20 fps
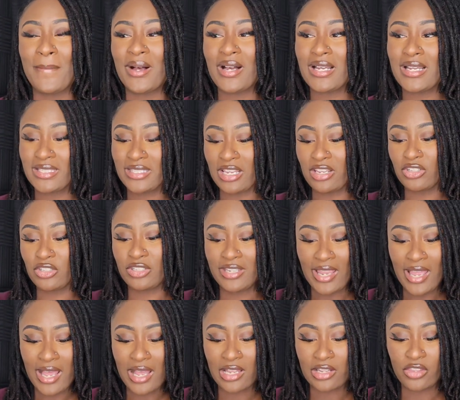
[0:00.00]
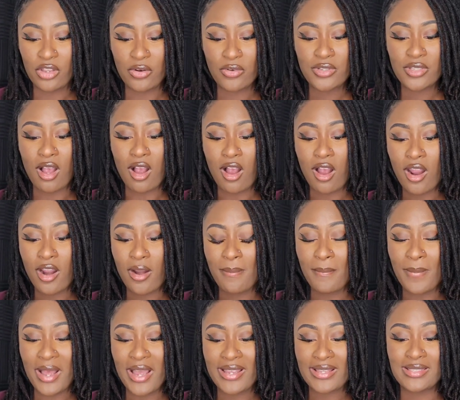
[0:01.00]
But yeah, those are
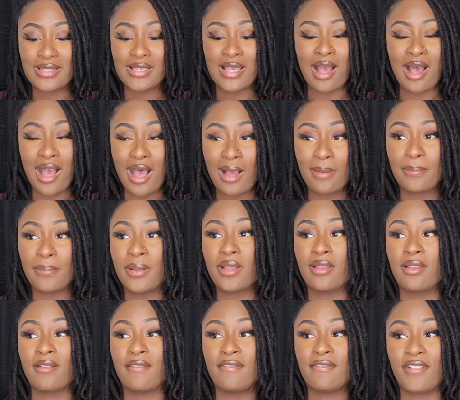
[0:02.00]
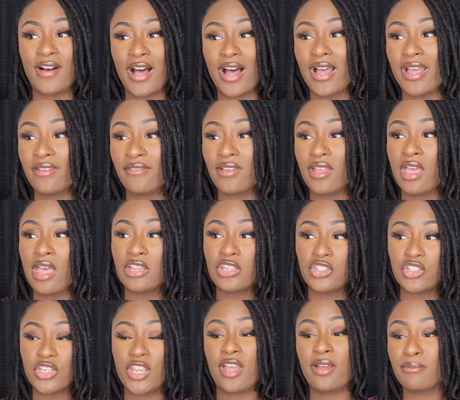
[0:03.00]
my top 5
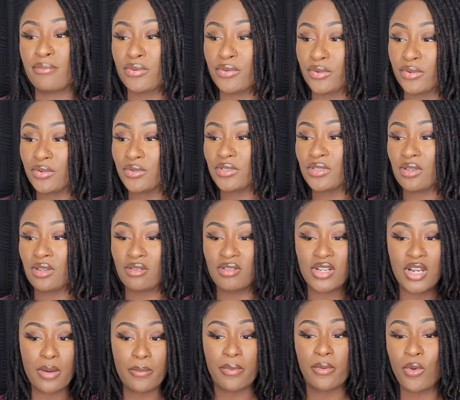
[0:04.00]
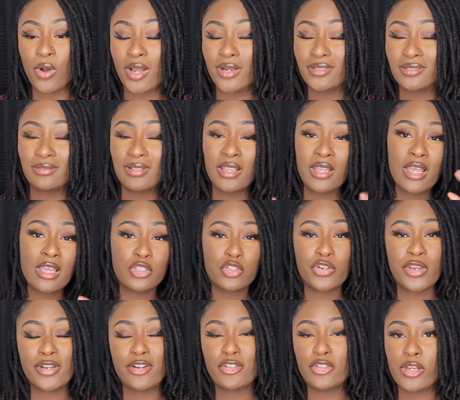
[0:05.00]
shampoos. Number 1,
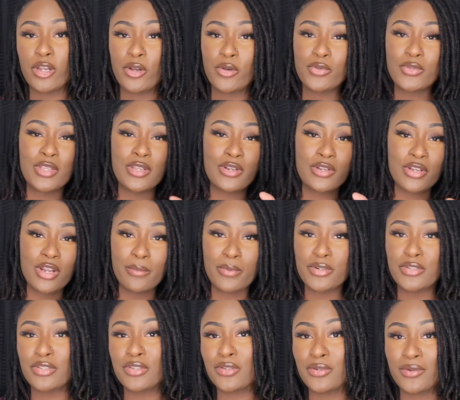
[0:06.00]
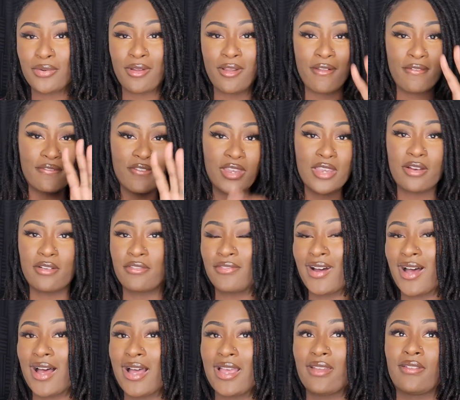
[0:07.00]
Trader Joe's. Number 2,
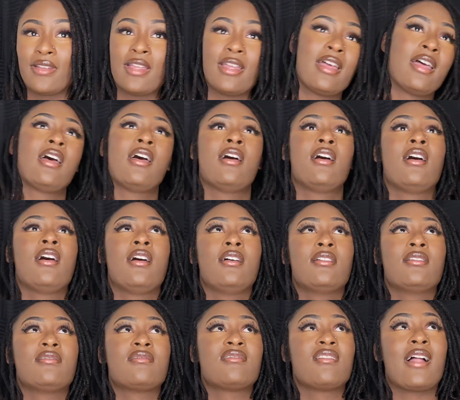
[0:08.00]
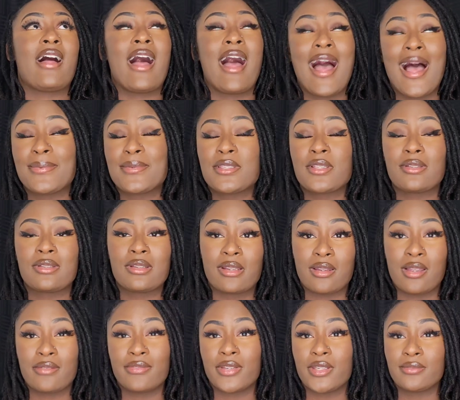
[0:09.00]
VO5.
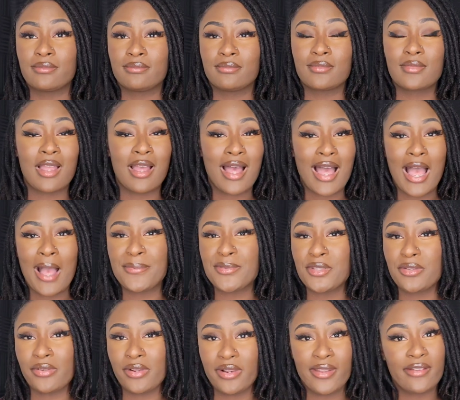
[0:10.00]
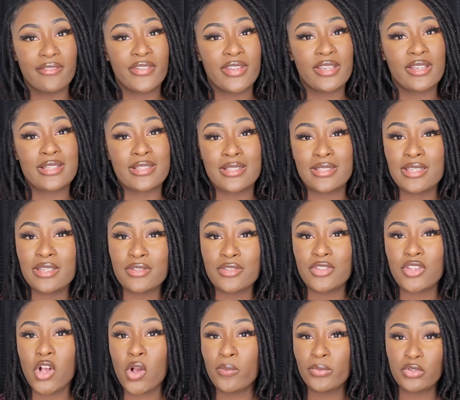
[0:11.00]
Absolutely love it. Absolutely love it. Casio
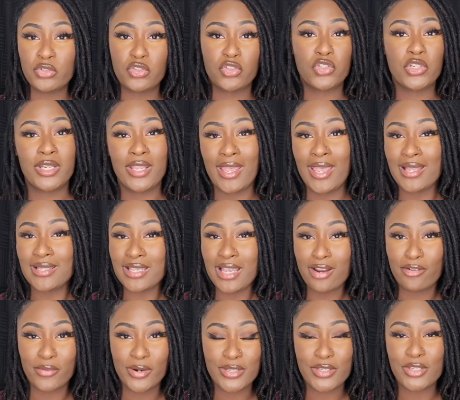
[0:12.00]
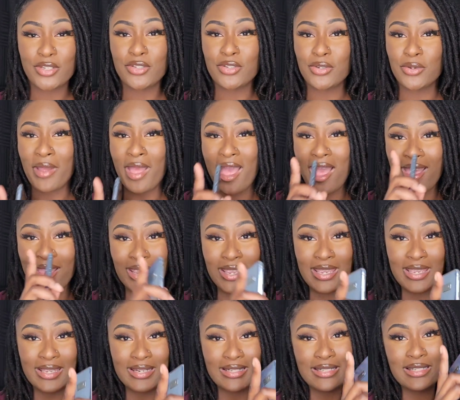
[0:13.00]
soap, Neutrogena anti-residue,
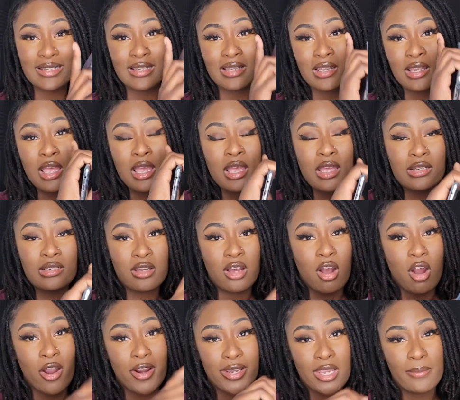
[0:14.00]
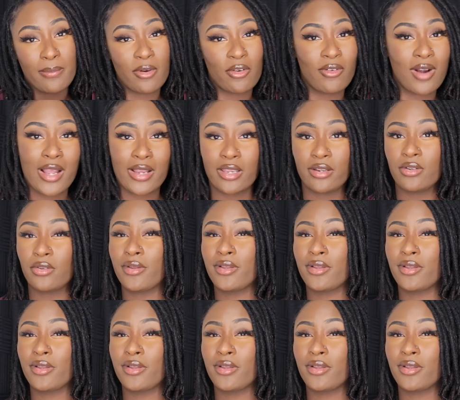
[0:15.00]
and the Argan Moroccan